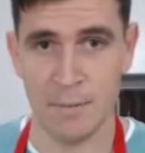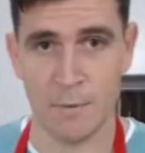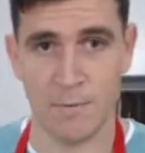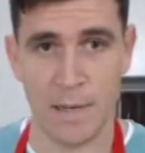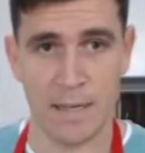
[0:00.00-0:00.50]

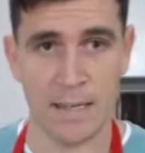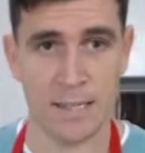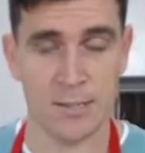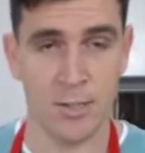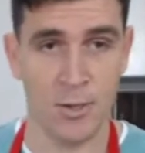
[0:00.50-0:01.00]
But failing
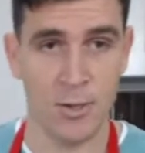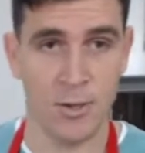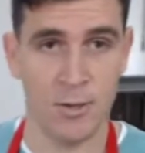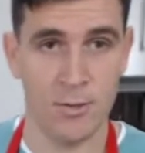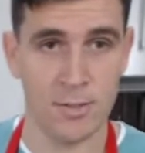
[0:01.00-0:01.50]
that,
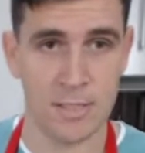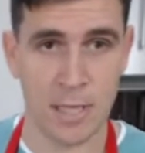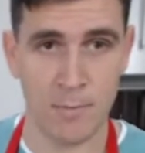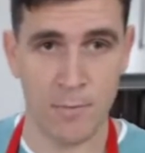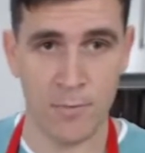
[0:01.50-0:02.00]
you can
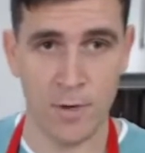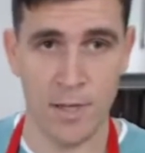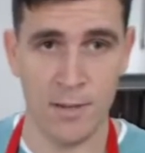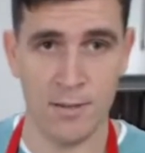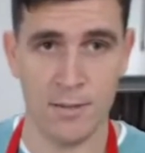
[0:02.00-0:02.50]
sign up for
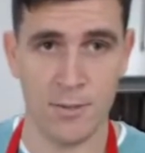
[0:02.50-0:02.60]
free.